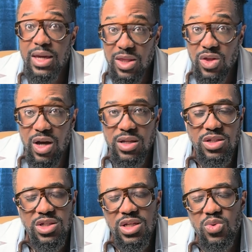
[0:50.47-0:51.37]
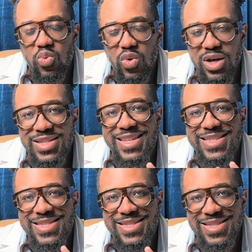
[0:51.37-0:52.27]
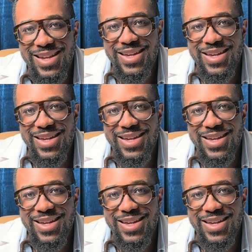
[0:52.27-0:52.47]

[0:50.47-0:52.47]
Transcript: thought she was stunning.